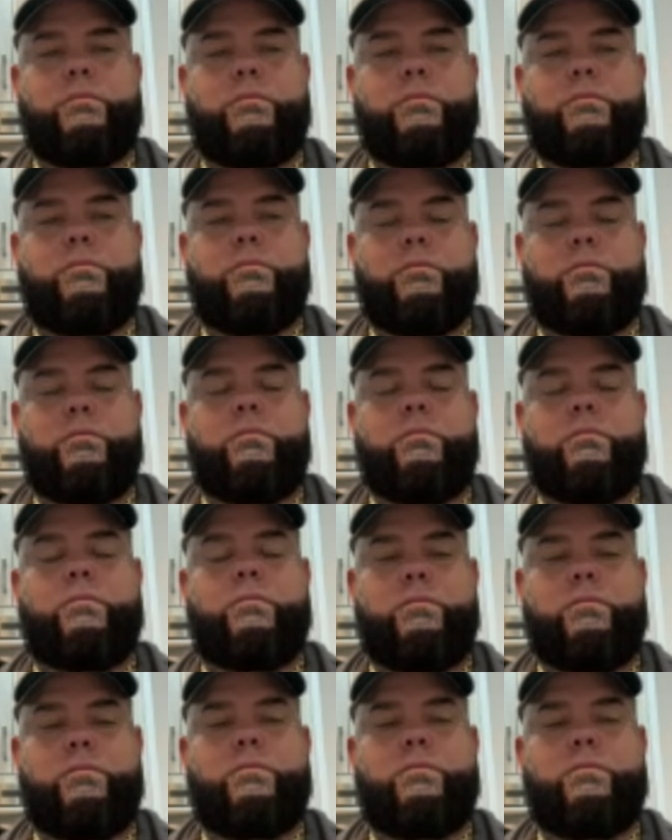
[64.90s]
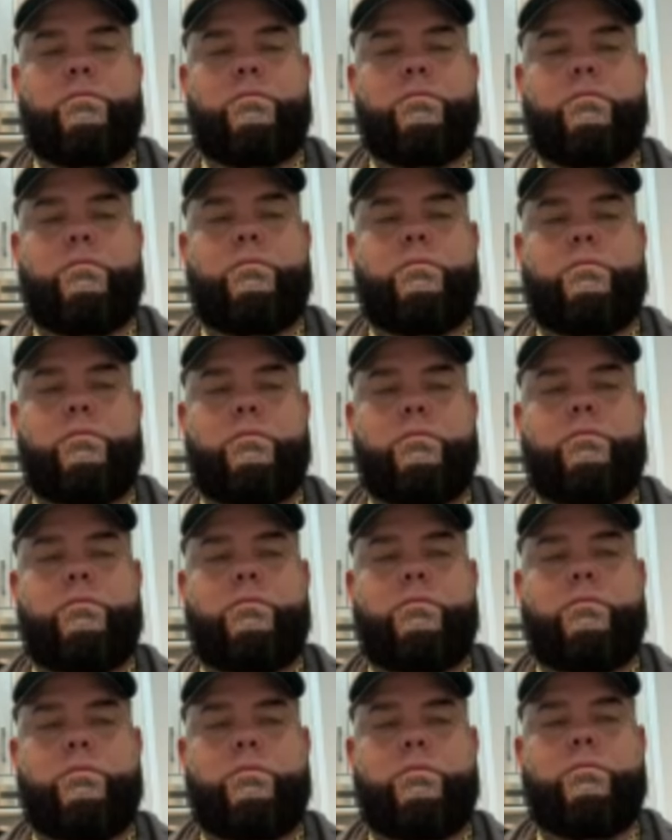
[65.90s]

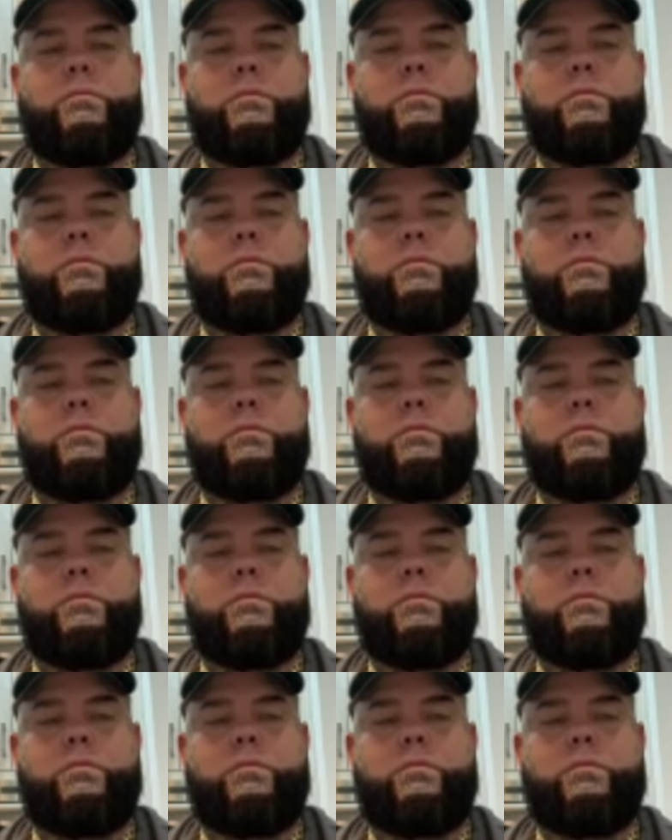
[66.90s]
The person shown says nothing.